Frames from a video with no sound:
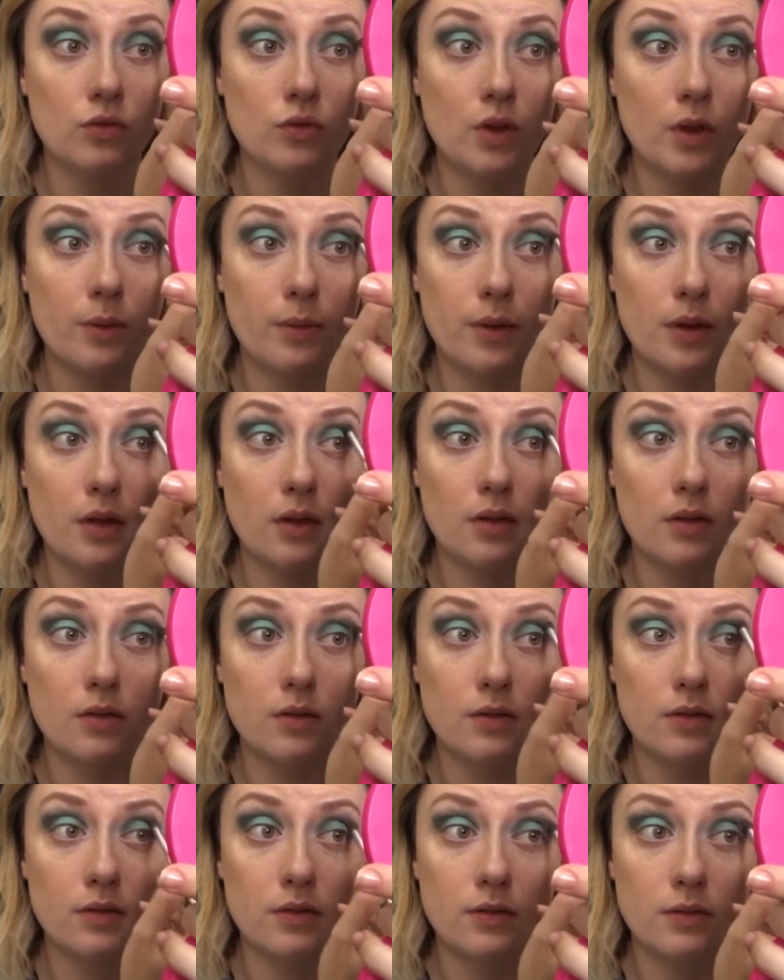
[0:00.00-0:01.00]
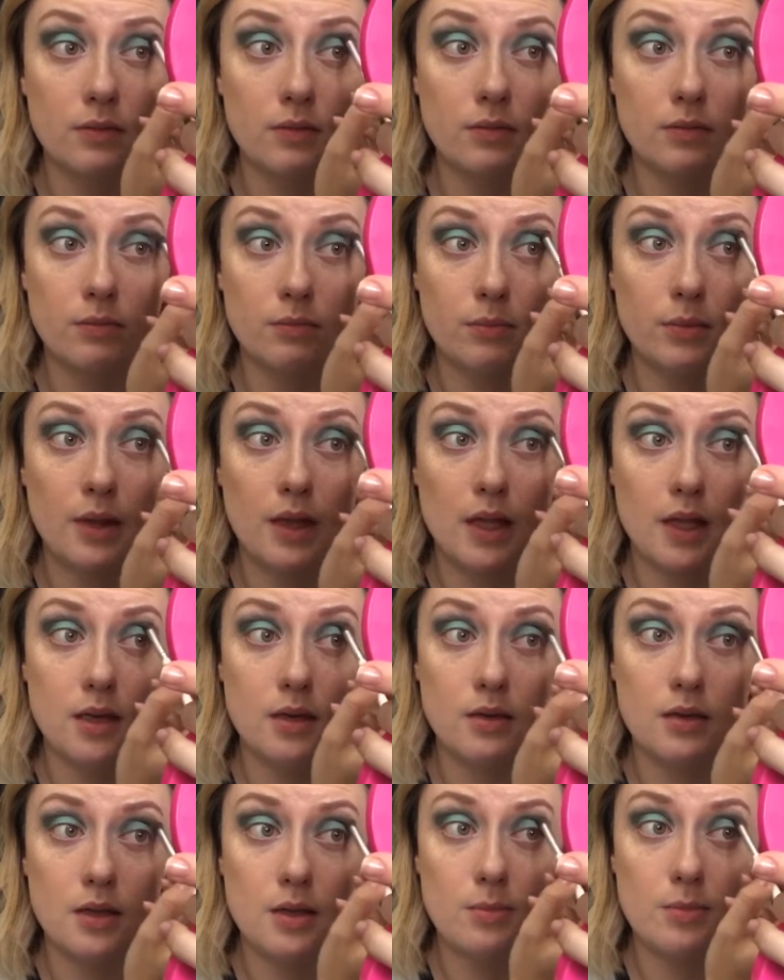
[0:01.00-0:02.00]
There we go.
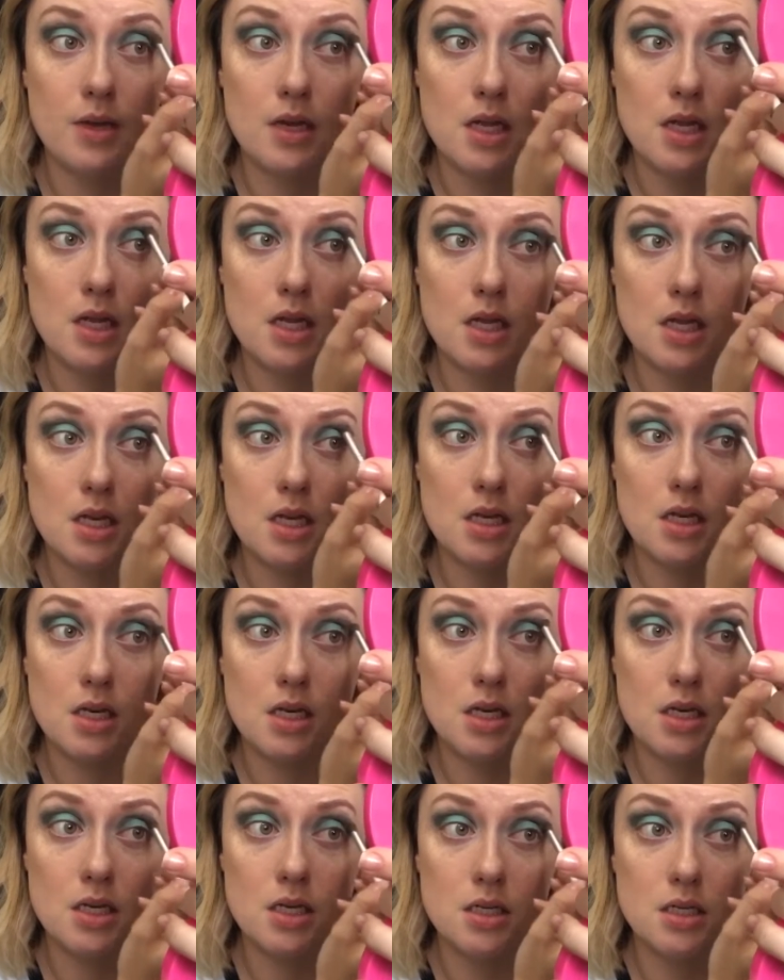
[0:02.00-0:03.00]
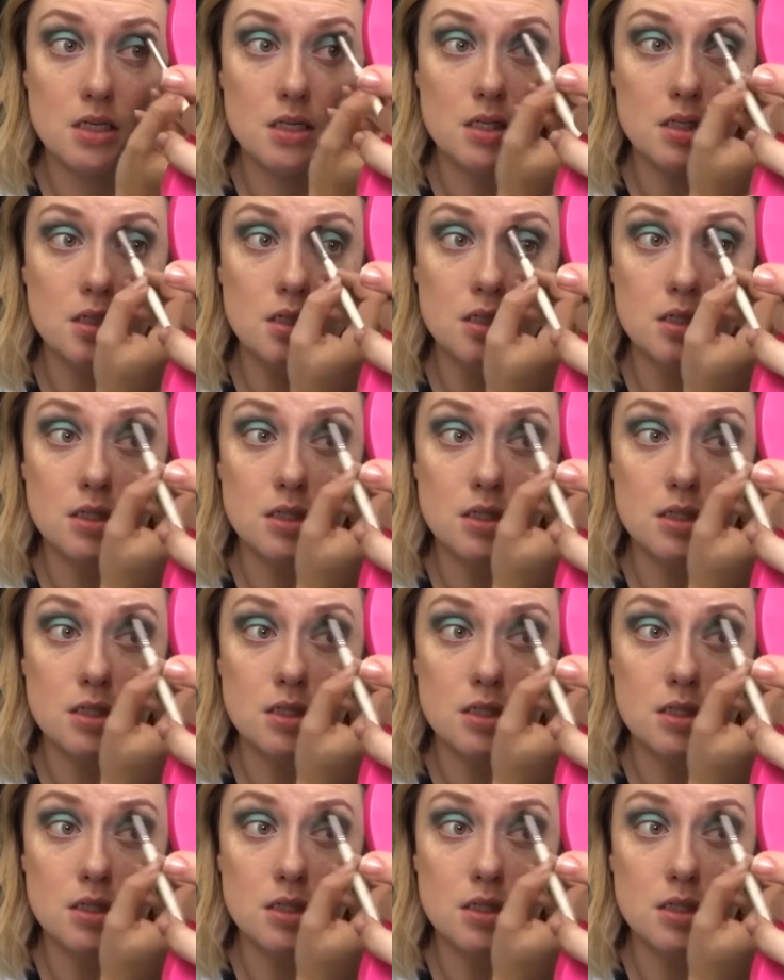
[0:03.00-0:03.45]
Blendy blend.